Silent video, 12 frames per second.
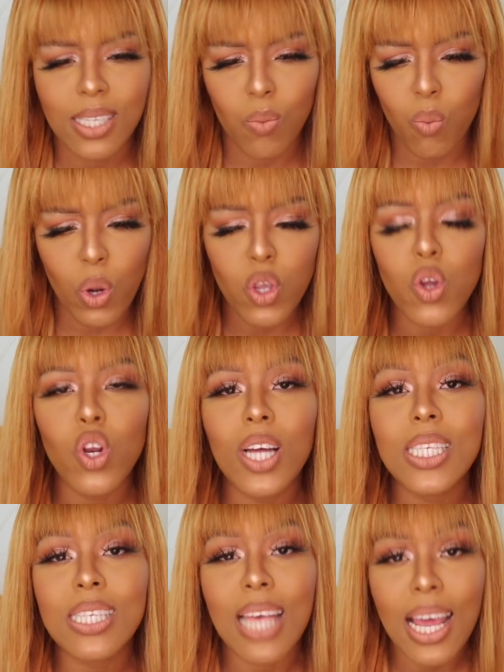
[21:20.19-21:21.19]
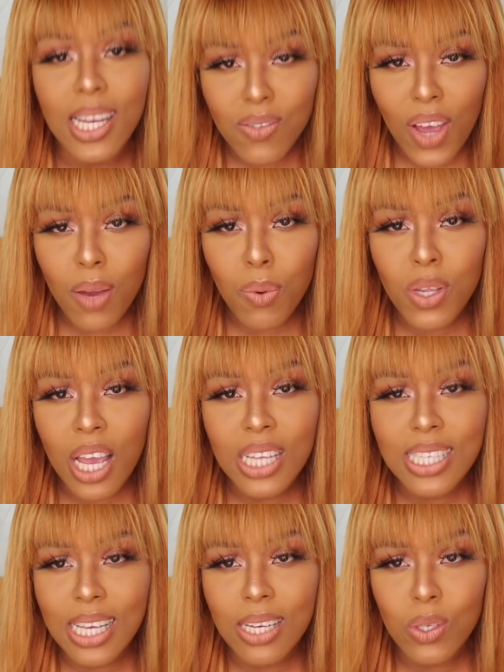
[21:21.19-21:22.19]
were you not satisfied when you had
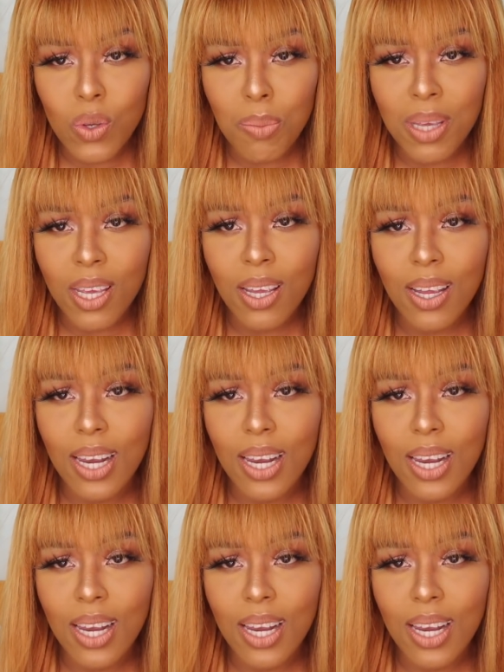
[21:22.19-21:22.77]
sex with me?